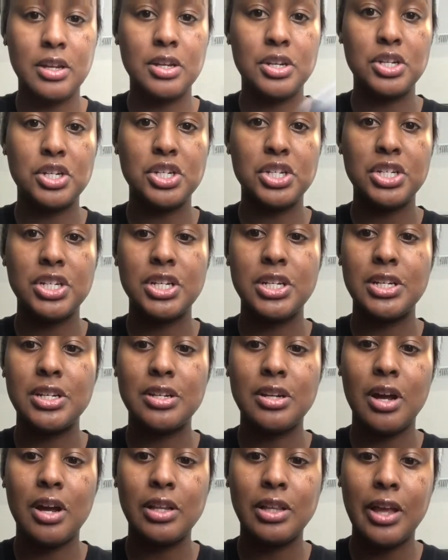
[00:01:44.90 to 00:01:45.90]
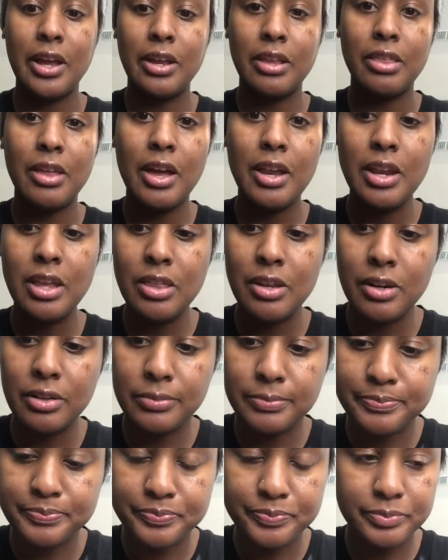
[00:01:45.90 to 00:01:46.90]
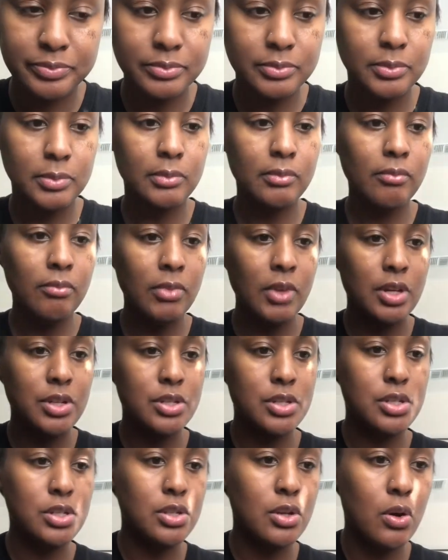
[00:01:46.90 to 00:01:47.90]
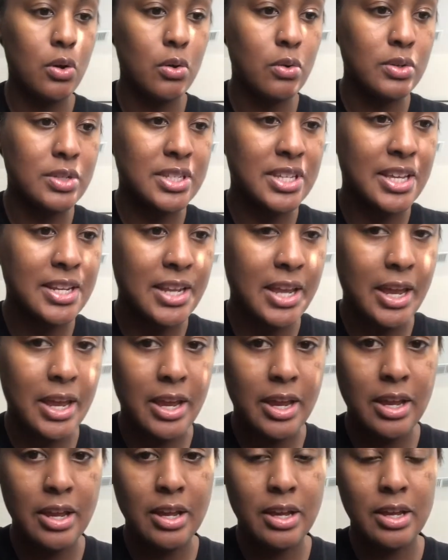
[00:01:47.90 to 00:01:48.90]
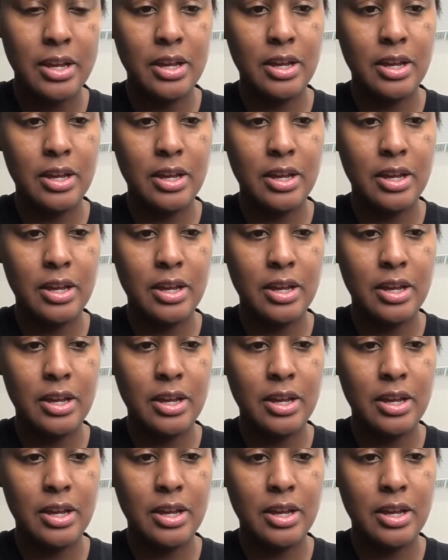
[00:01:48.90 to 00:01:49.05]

she did not like that either. So today,